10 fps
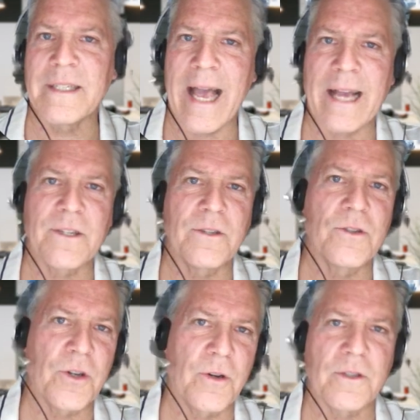plus
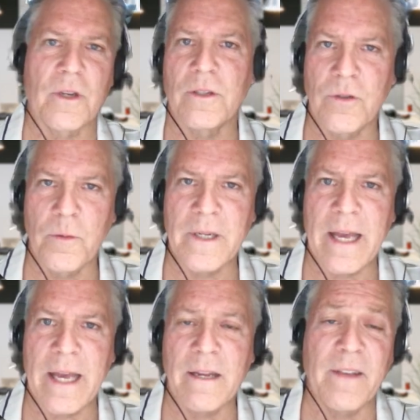taxes, insurance, and
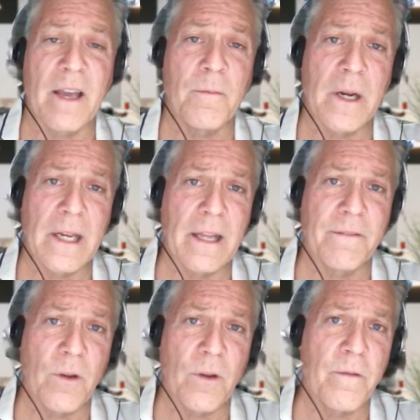consumer debt, if you have
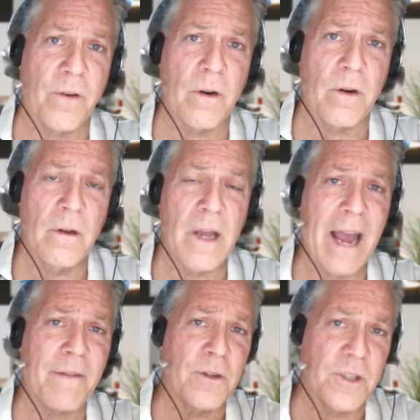money left over
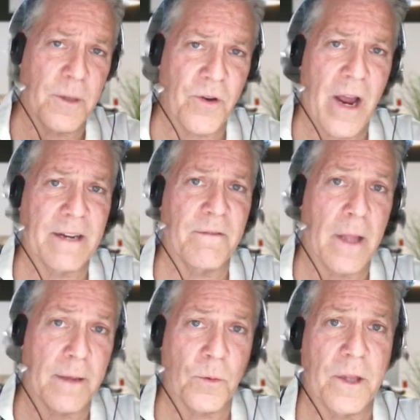after
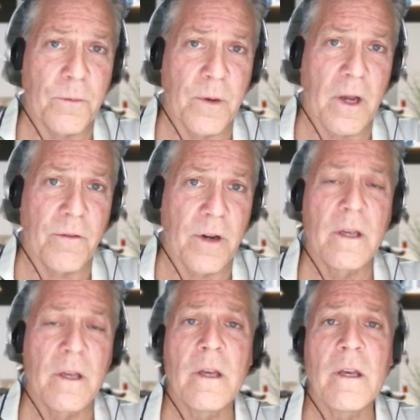subtracting that
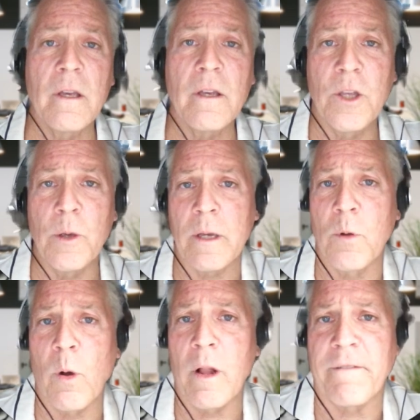$2,300,
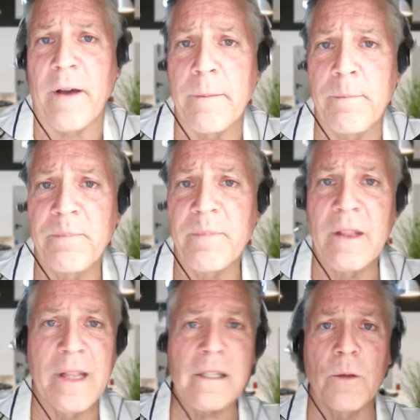you income qualify.
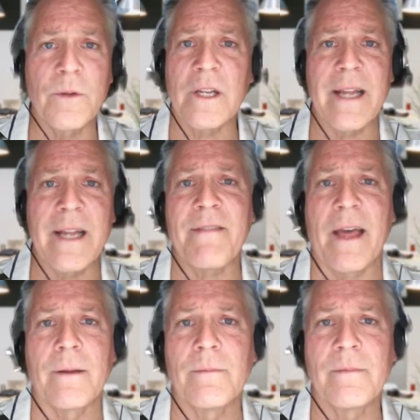This loan
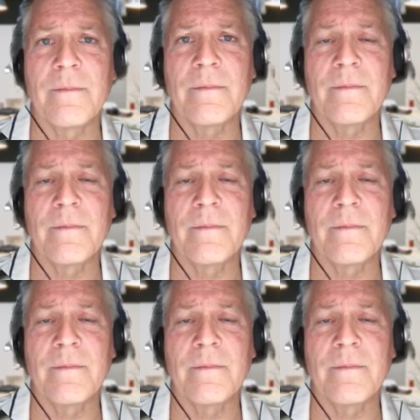doesn't have that.